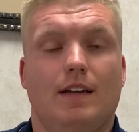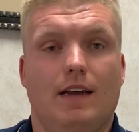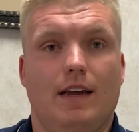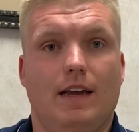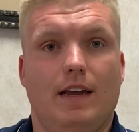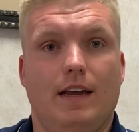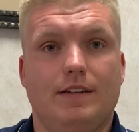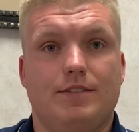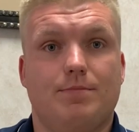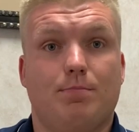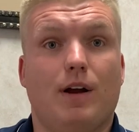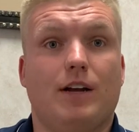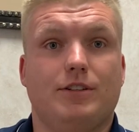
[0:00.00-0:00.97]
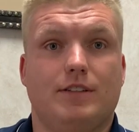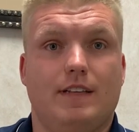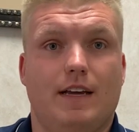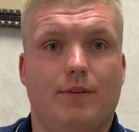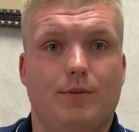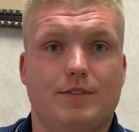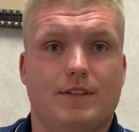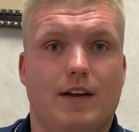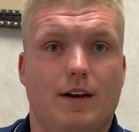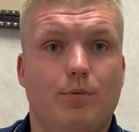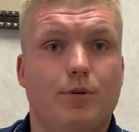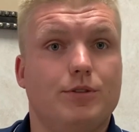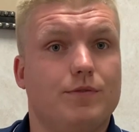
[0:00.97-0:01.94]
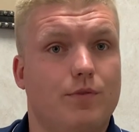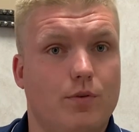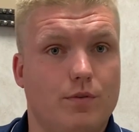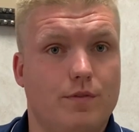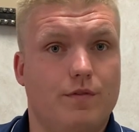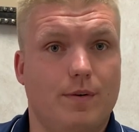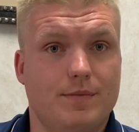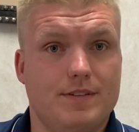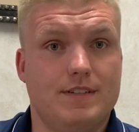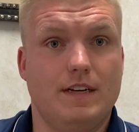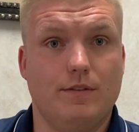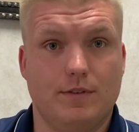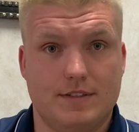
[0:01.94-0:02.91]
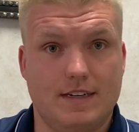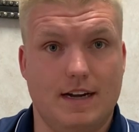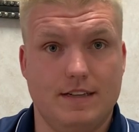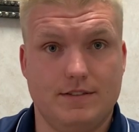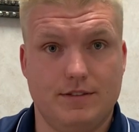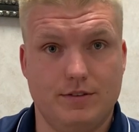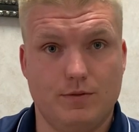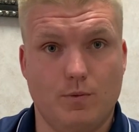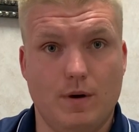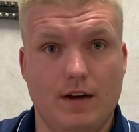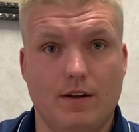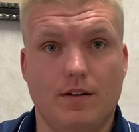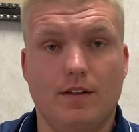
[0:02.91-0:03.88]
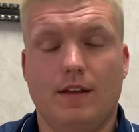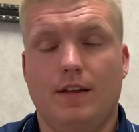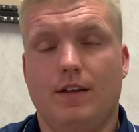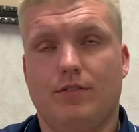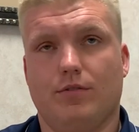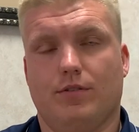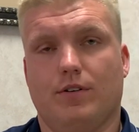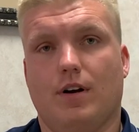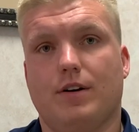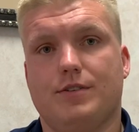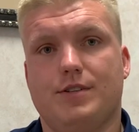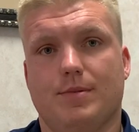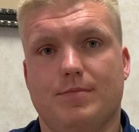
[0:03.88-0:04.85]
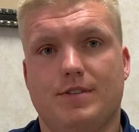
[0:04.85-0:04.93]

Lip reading: a project that was kind of pushed forward from the state of Wisconsin as well. So there are some